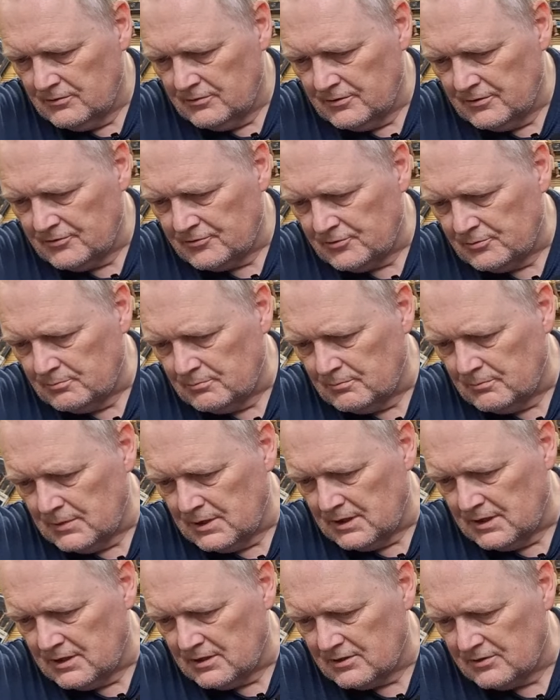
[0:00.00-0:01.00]
doing
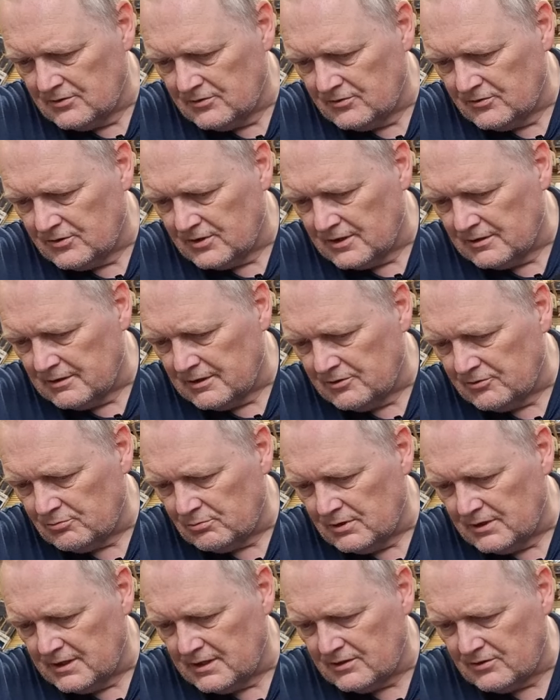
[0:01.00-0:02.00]
some zeros
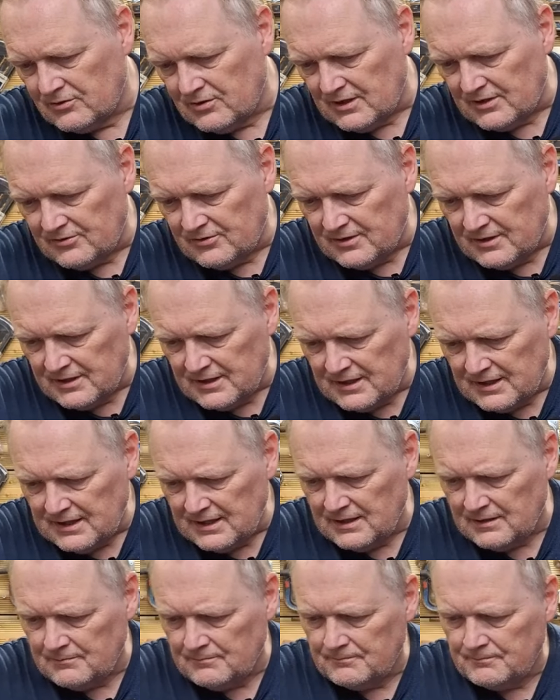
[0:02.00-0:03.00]
with it, testing it
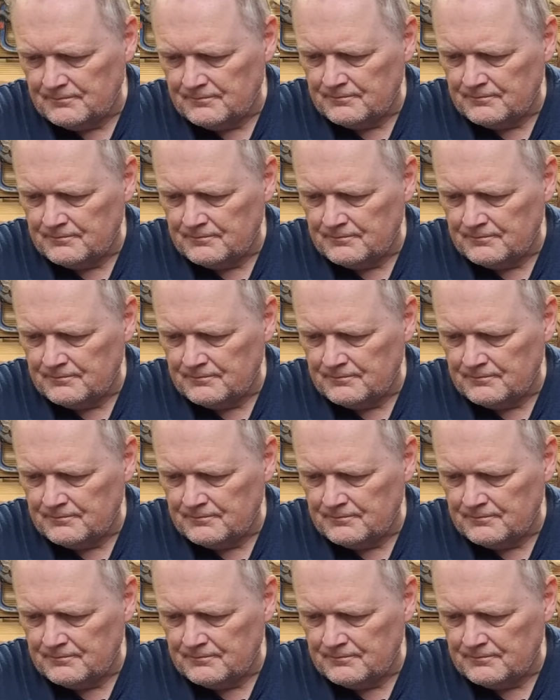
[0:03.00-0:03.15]
out.